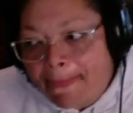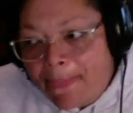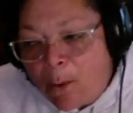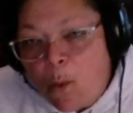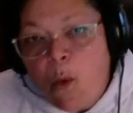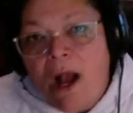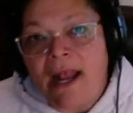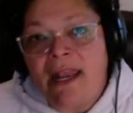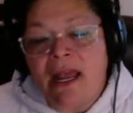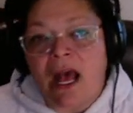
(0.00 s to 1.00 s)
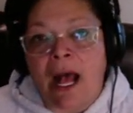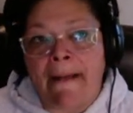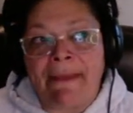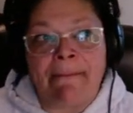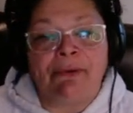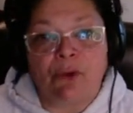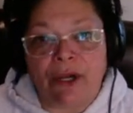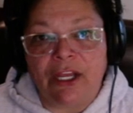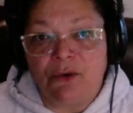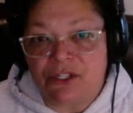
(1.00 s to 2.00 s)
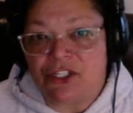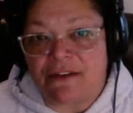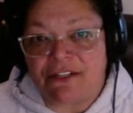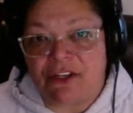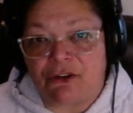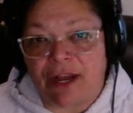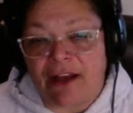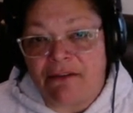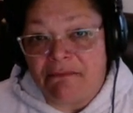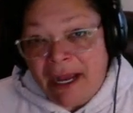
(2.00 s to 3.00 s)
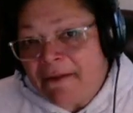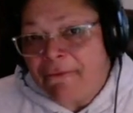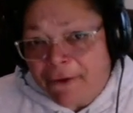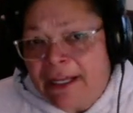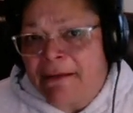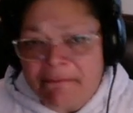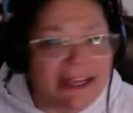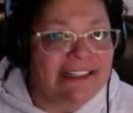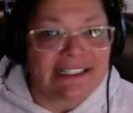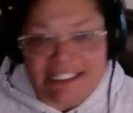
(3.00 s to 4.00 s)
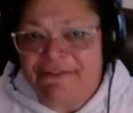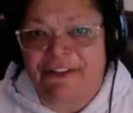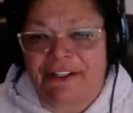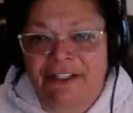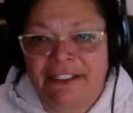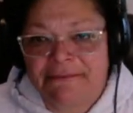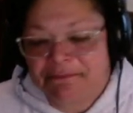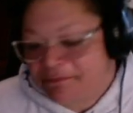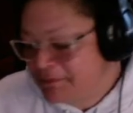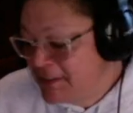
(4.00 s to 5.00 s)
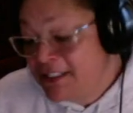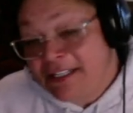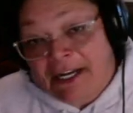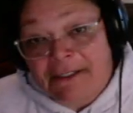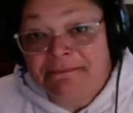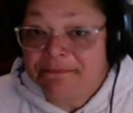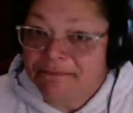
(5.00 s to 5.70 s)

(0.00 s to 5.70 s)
the one um, employee who was shoved to the ground might freaking beg to differ. So,